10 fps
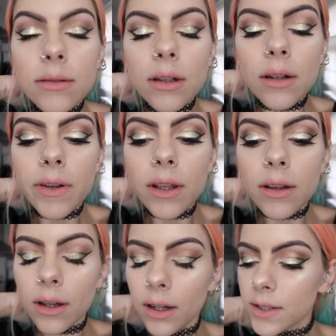
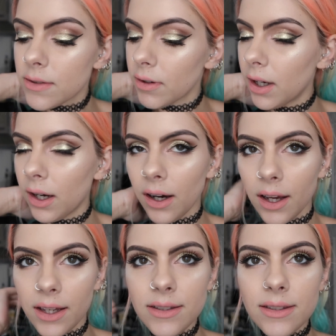loving the glittery
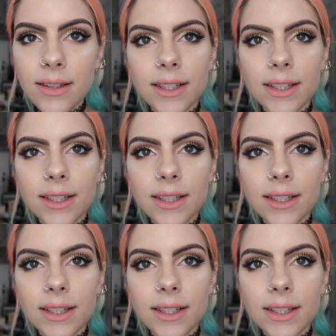eyes